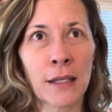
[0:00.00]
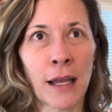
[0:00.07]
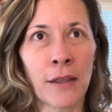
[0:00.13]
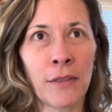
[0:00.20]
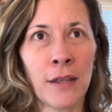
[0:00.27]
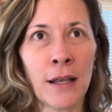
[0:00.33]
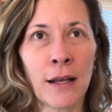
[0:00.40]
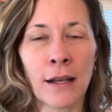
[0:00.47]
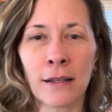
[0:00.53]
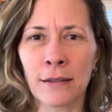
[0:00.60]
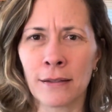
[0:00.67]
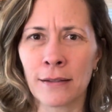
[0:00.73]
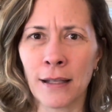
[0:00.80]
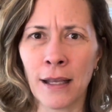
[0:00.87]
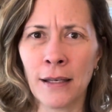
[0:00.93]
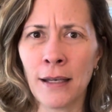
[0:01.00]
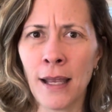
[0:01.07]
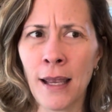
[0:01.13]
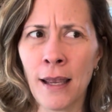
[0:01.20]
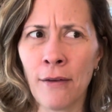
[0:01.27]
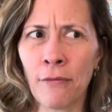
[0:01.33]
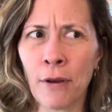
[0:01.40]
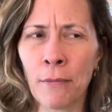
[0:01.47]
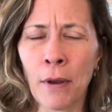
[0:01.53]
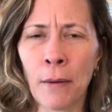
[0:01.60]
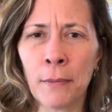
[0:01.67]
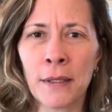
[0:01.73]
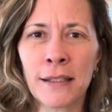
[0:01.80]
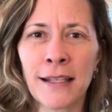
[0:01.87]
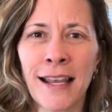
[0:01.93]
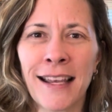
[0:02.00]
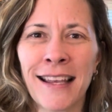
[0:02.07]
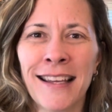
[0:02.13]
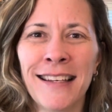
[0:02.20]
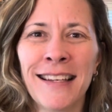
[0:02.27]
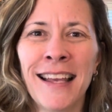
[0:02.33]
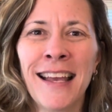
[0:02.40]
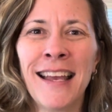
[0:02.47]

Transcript: I think on Sunday, if I'm not mistaken.